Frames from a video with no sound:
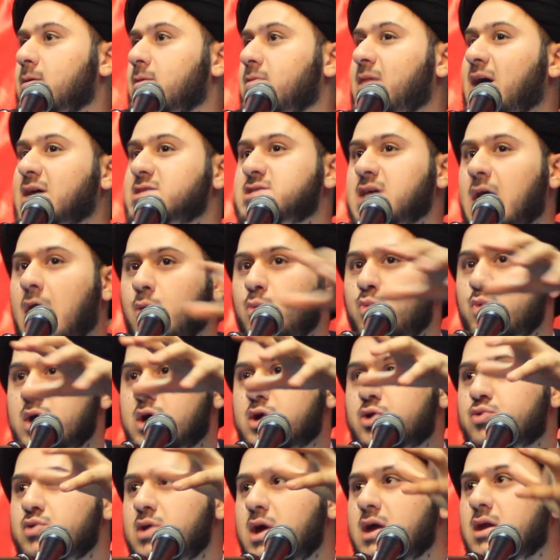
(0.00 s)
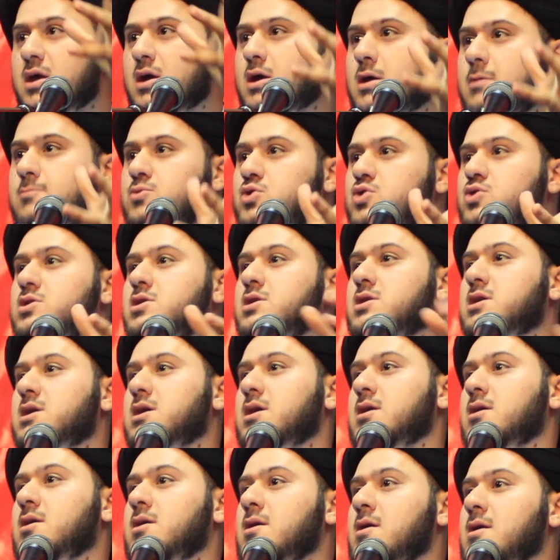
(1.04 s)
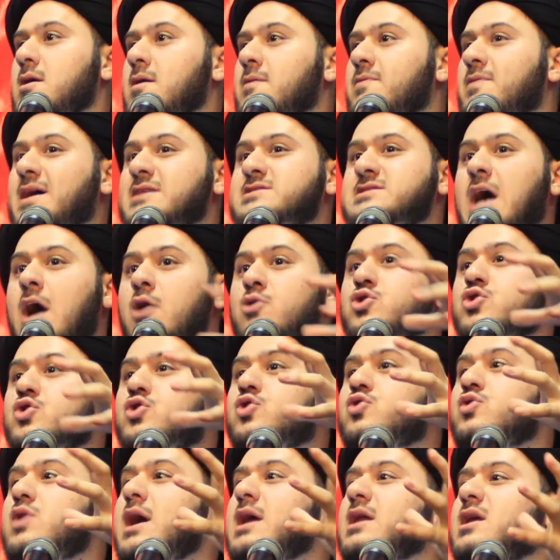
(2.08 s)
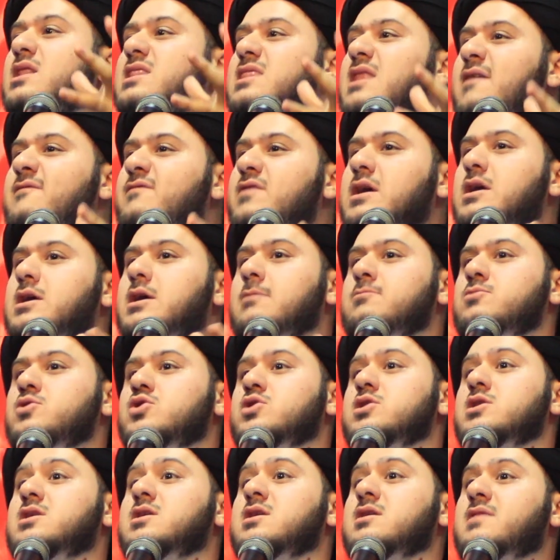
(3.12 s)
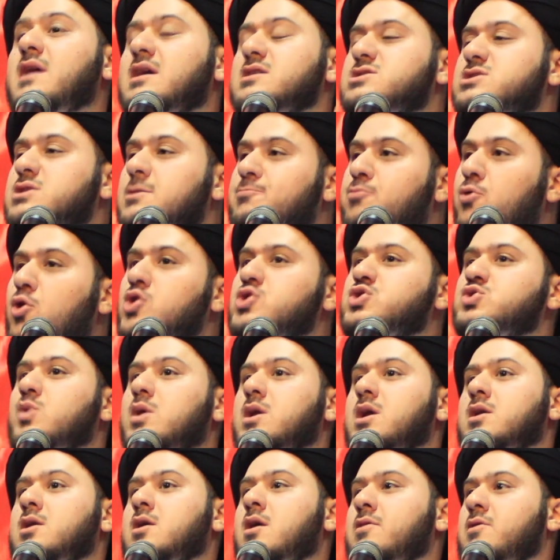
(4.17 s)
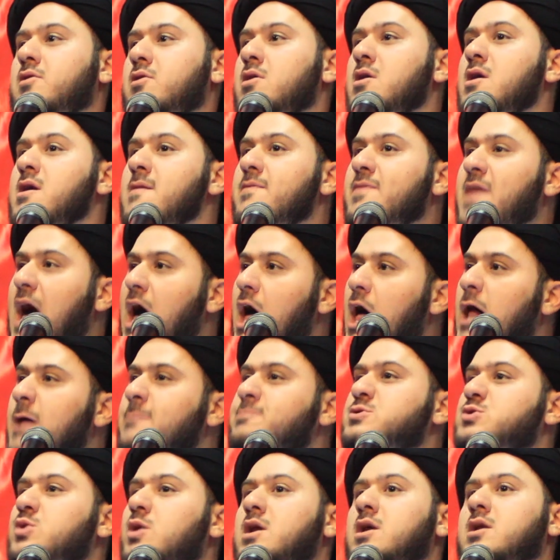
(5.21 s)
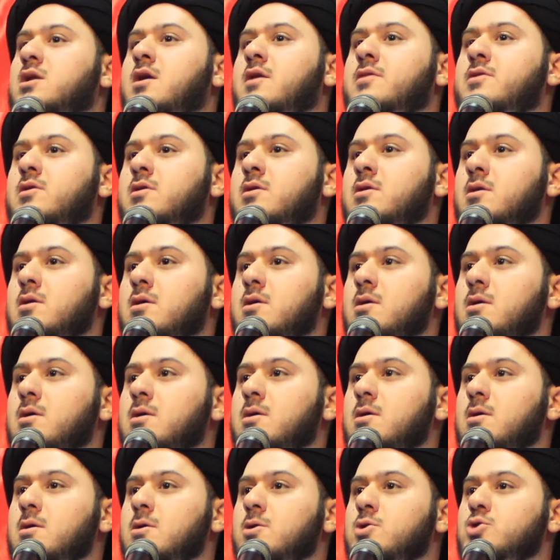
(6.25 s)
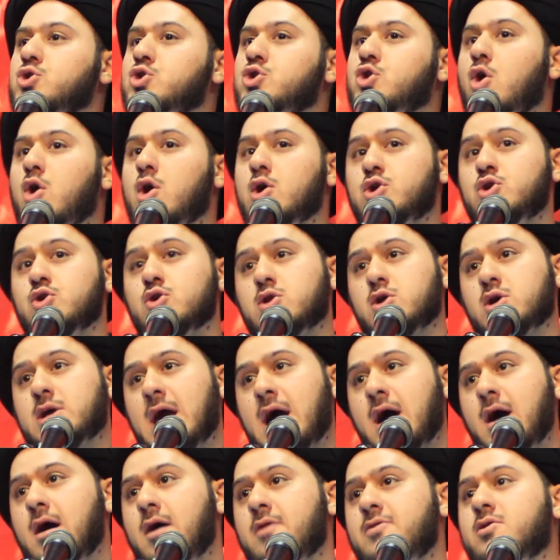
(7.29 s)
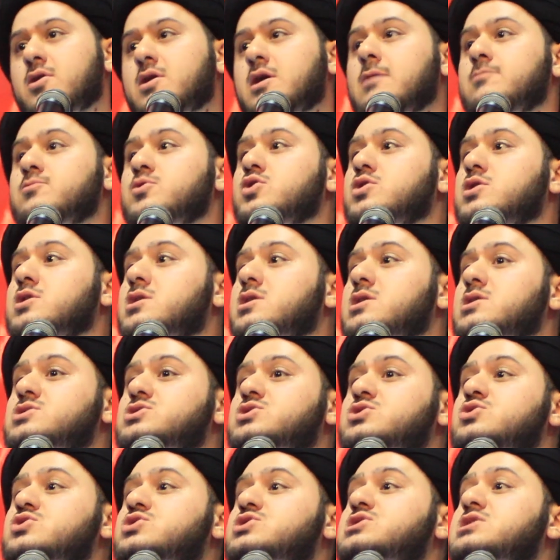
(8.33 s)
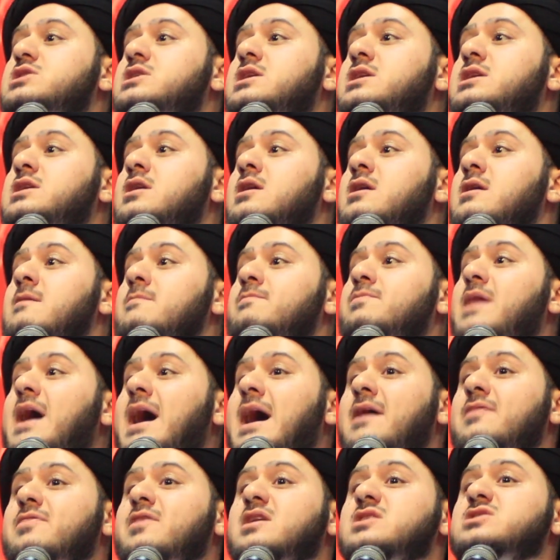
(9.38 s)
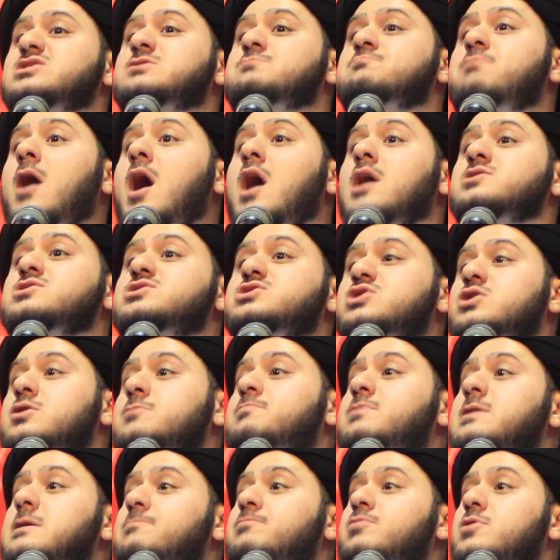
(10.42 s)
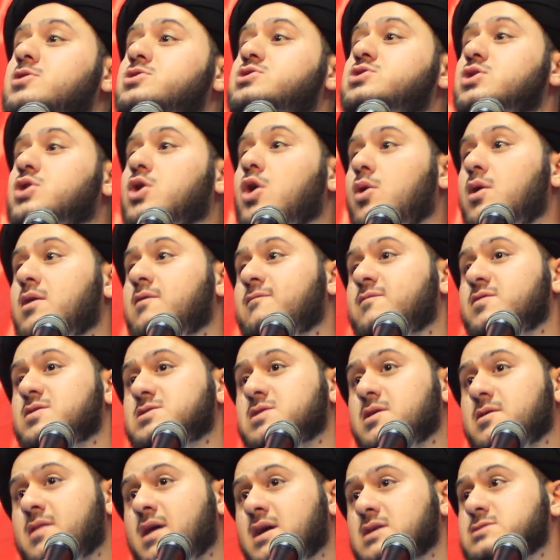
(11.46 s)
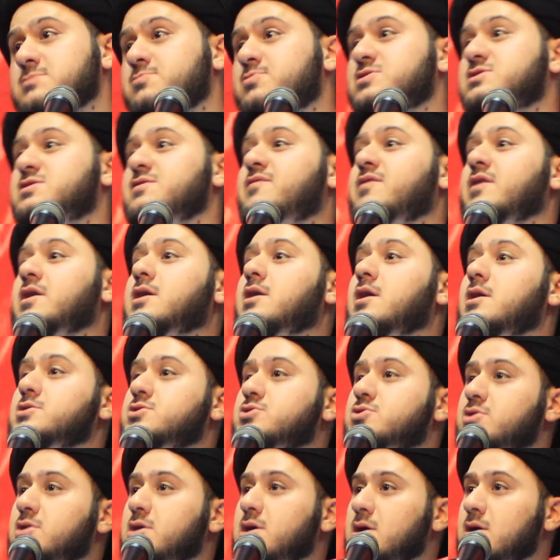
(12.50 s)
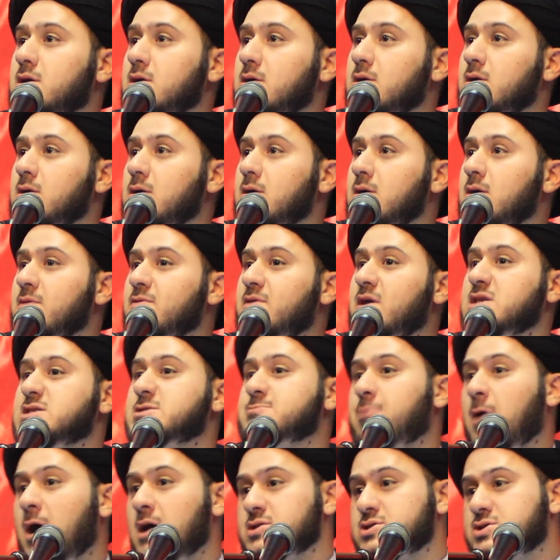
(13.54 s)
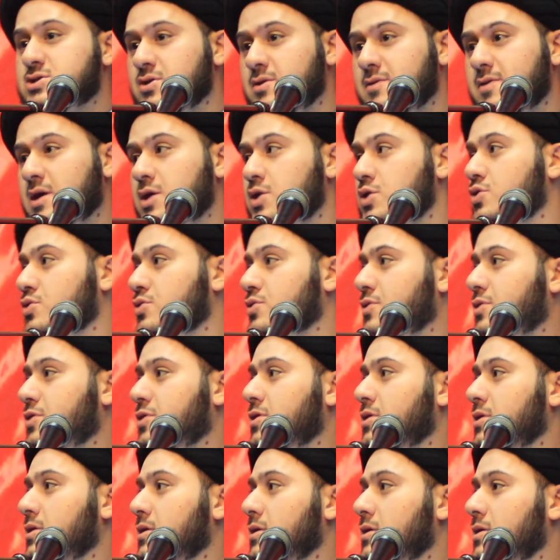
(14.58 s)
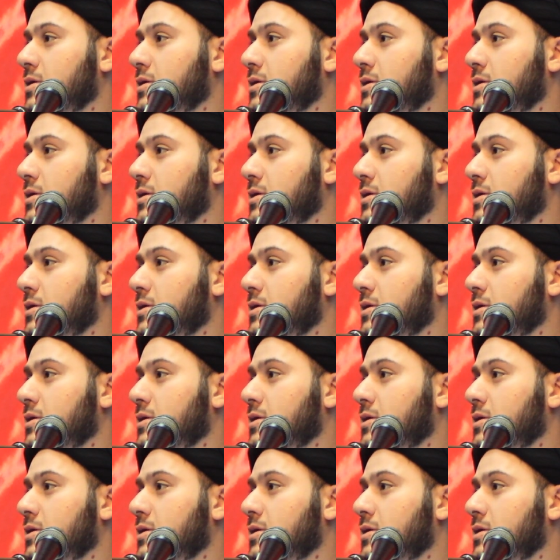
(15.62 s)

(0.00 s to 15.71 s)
that's how we create a community. That's how you create a loving community that supports one another, that helps one another. You go and you look at other communities, you see that they sponsor people to go and visit that specific country. They sponsor the youth.